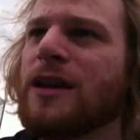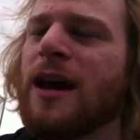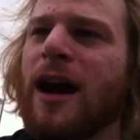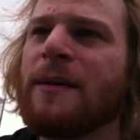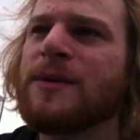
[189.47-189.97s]

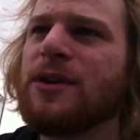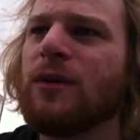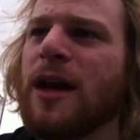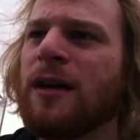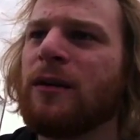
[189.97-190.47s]
yet I'm still
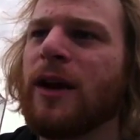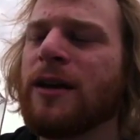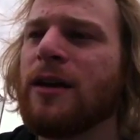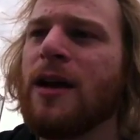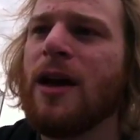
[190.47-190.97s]
getting like
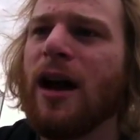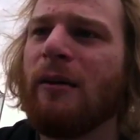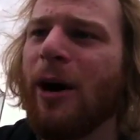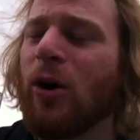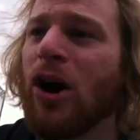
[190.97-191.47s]

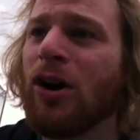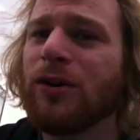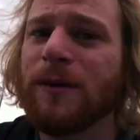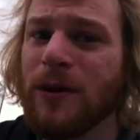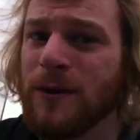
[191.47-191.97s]
about
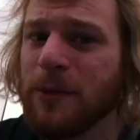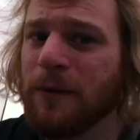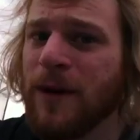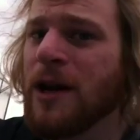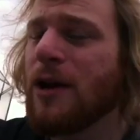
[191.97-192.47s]
100 views per
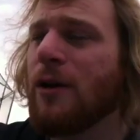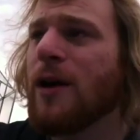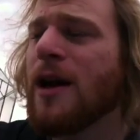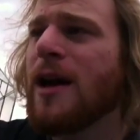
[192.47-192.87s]
video.